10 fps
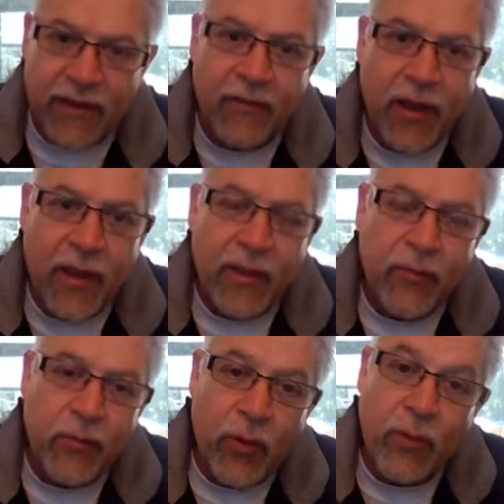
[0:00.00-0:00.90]
And
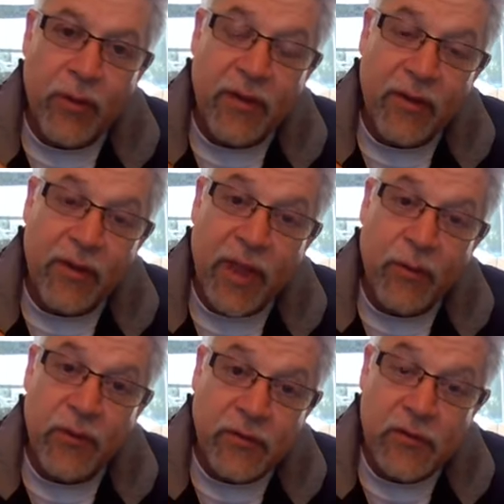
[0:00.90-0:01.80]
what would they they
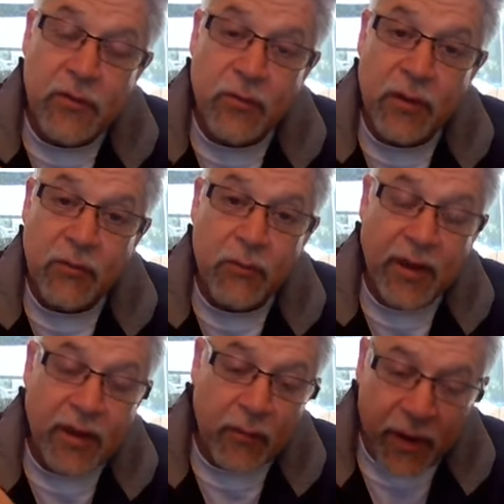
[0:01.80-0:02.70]
would do when they were
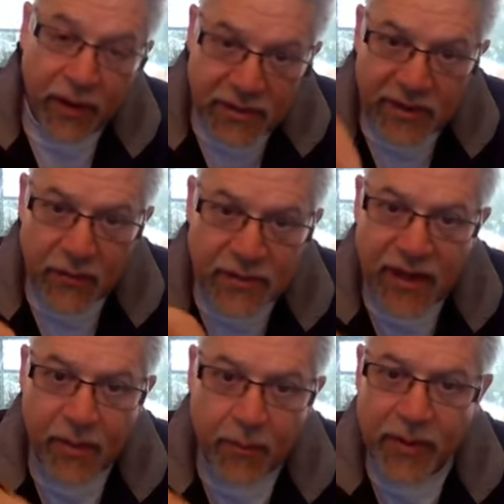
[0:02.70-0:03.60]
making bread is they would
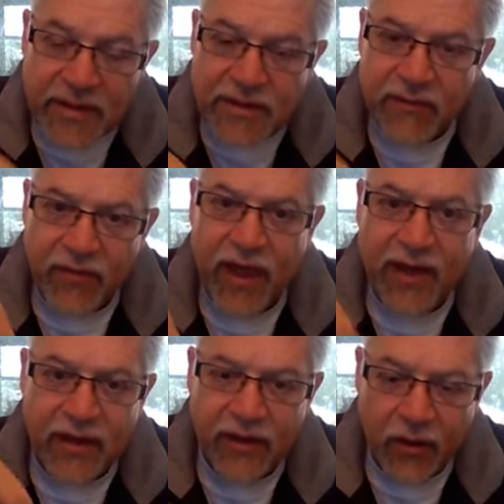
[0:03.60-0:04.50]
take a piece of
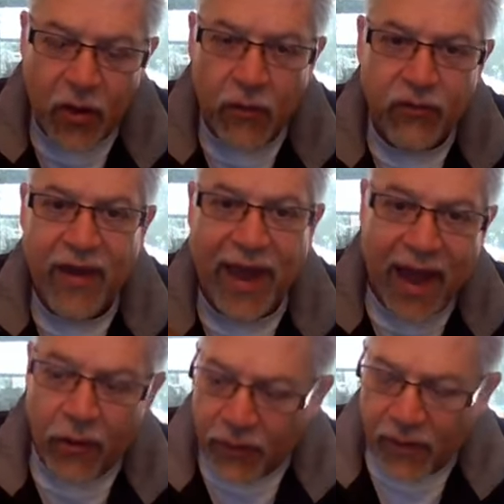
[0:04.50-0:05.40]
that loaf
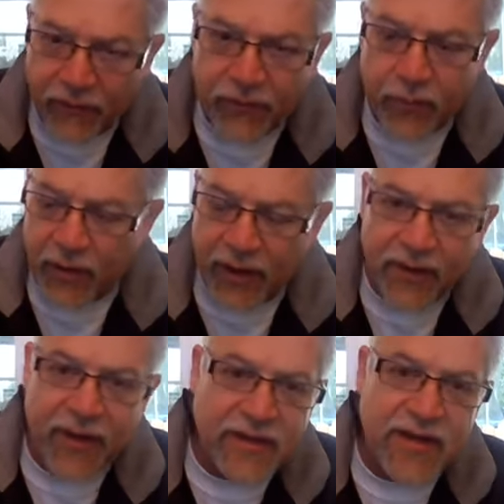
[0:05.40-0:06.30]
out of the bread
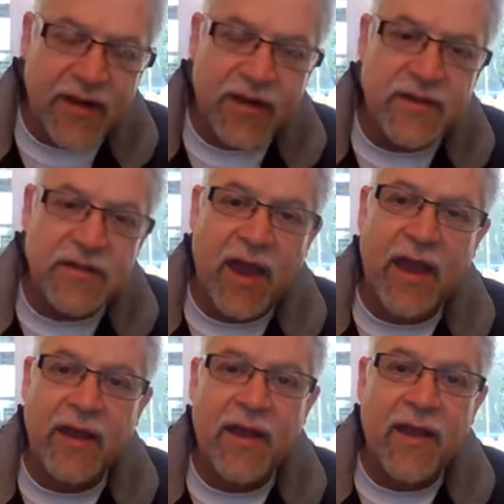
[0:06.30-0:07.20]
and then set it
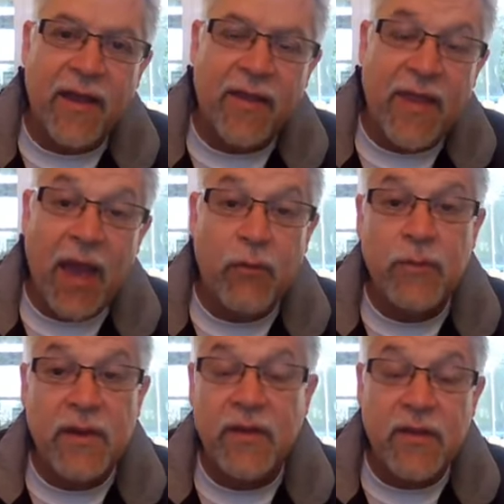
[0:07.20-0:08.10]
aside, and that would
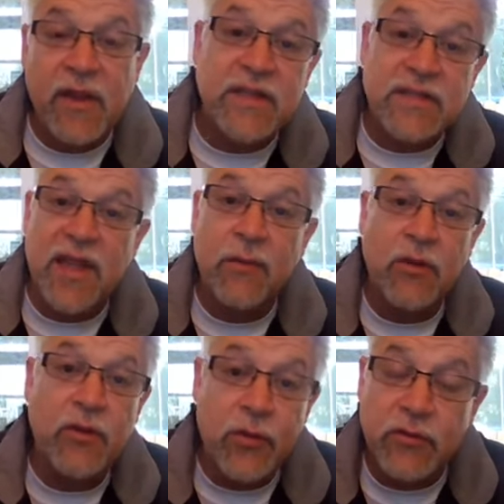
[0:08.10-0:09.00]
be the yeast they
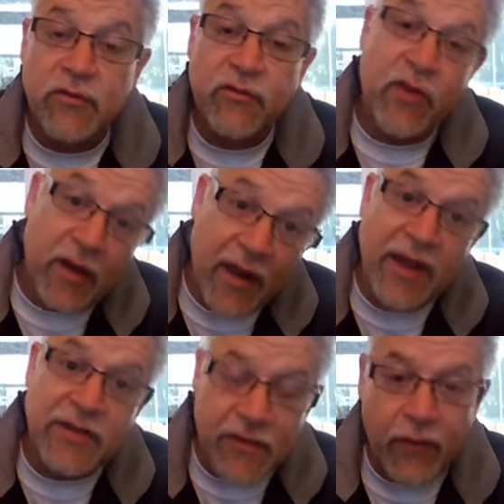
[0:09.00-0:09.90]
would use for the
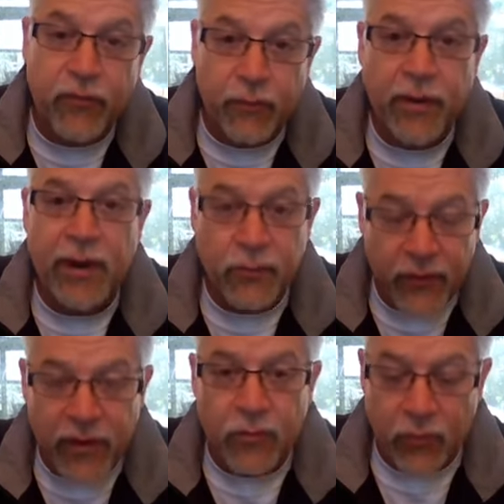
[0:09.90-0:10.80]
next loaf of bread when
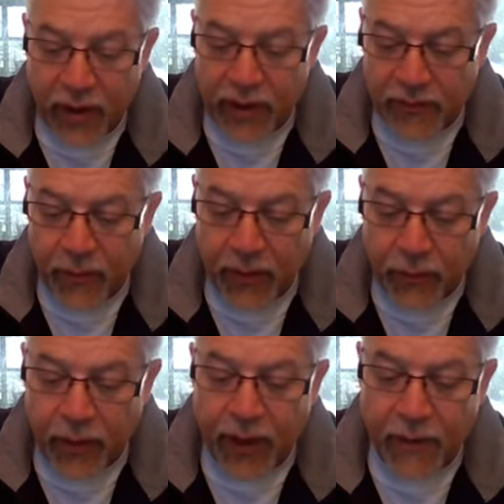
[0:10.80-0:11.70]
they were ready to make
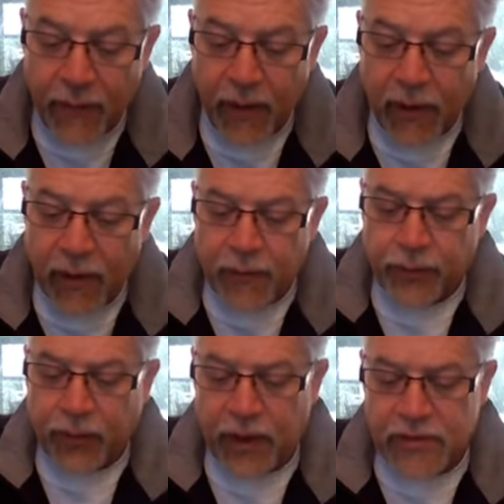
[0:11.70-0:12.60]
bread.
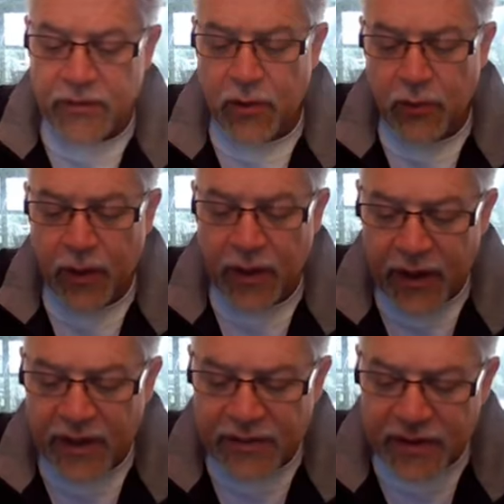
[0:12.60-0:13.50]
And so
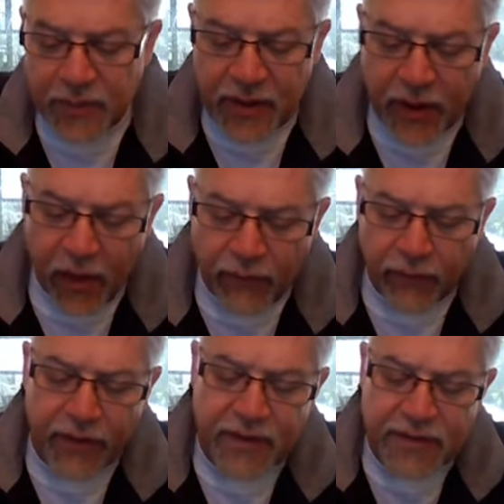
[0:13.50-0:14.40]
he says, be
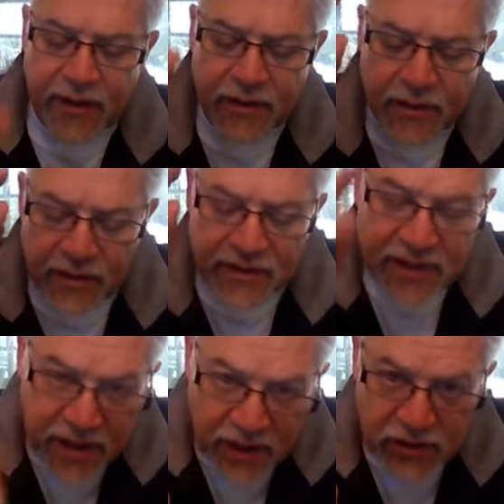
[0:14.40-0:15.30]
careful. He said the
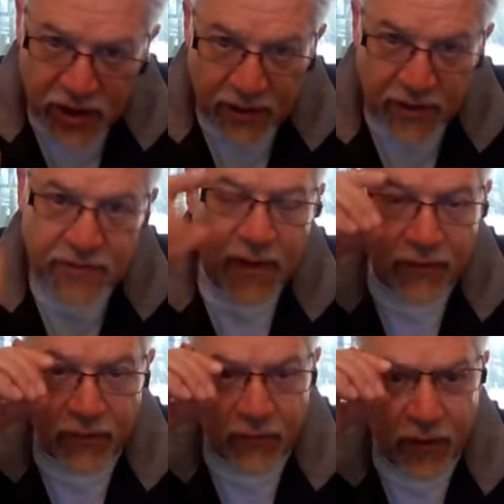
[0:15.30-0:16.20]
teachings
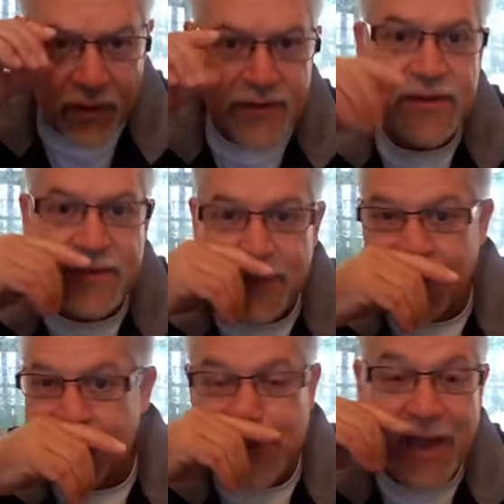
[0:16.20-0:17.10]
of the Pharisees and
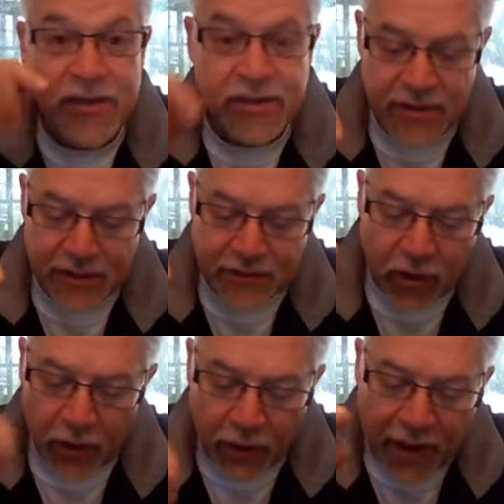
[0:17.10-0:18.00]
the Sadducees
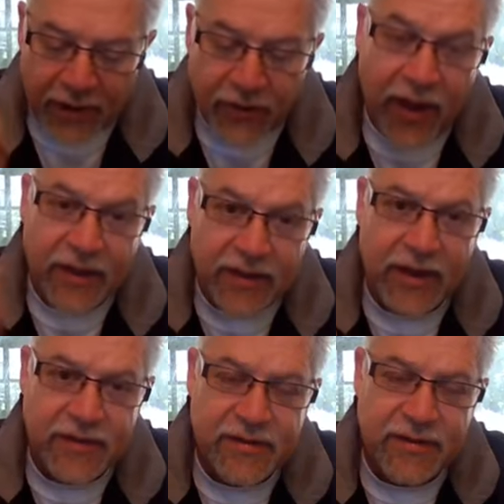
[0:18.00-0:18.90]
are like that
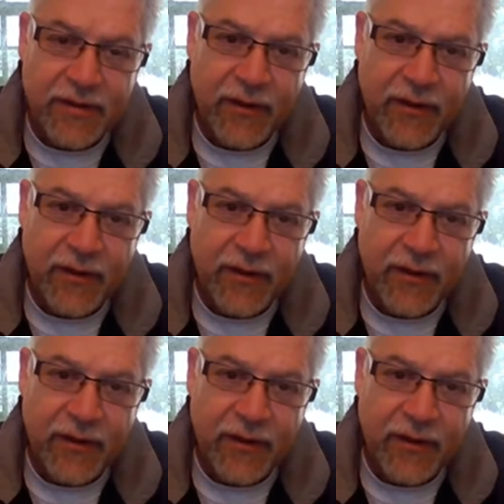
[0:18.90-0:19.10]
yeast.